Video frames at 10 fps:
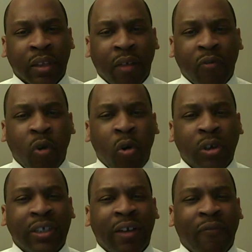Of
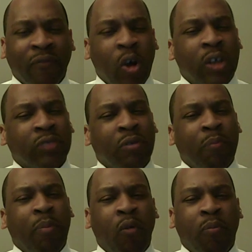course, there are flaws
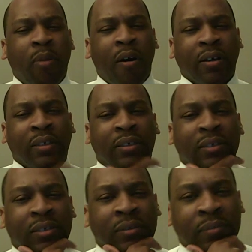with both
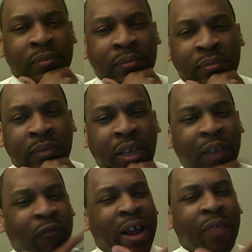parties.
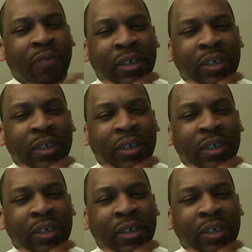And for that